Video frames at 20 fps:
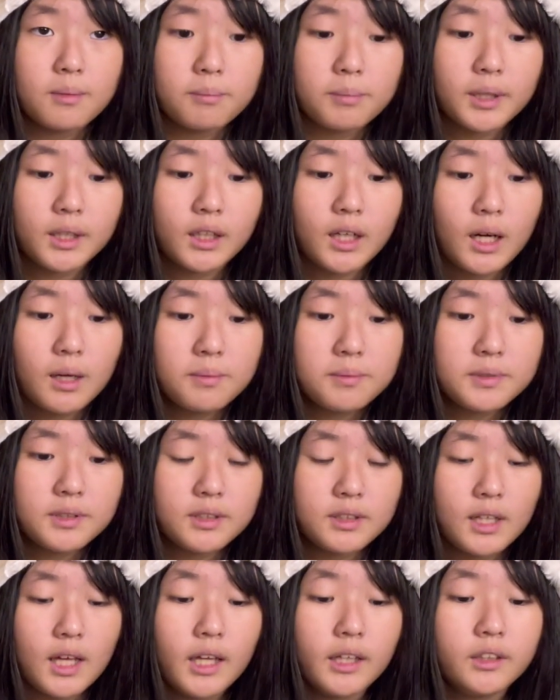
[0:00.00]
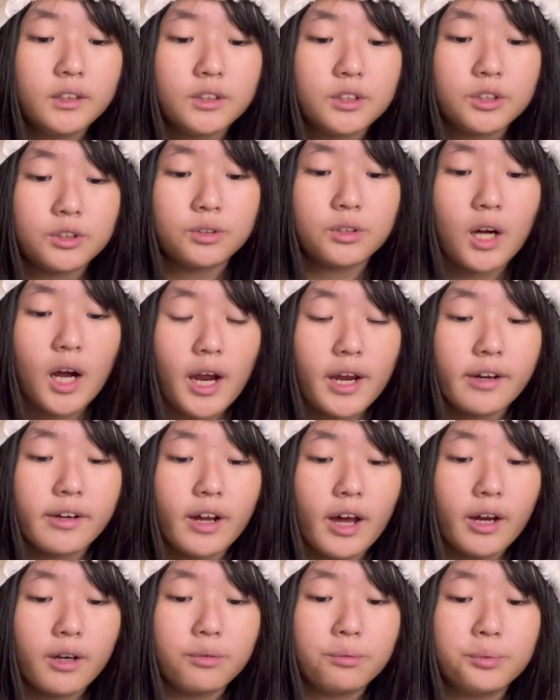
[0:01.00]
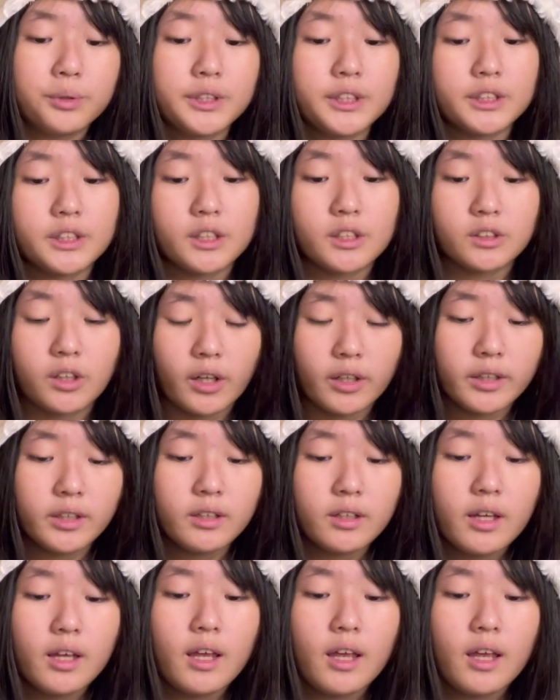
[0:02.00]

becomes lead 2 iodide, which is a solid,